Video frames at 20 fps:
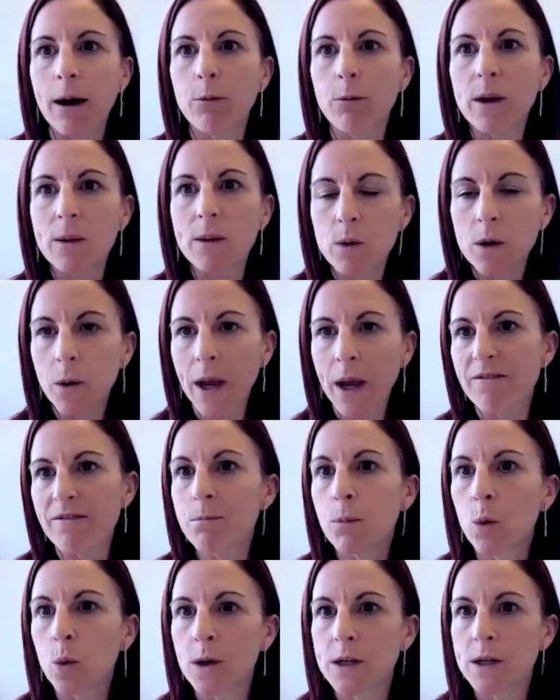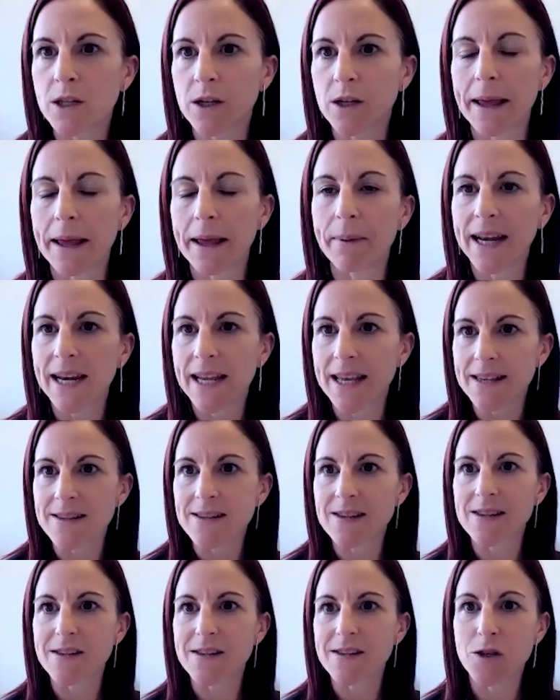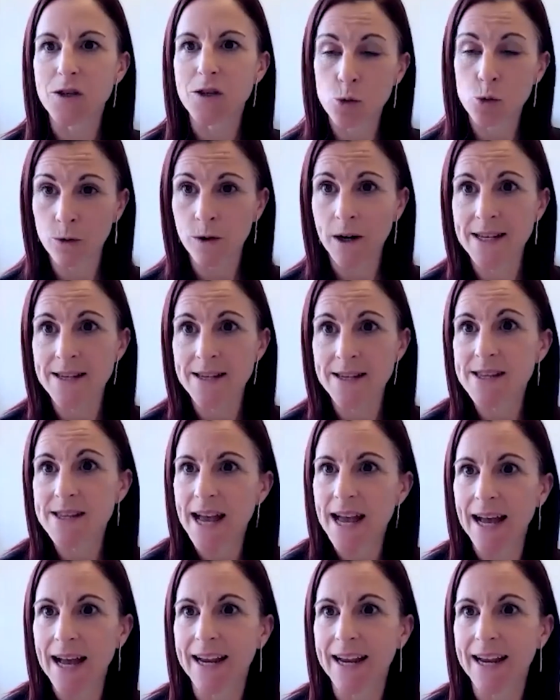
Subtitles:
We will have more diabetes stories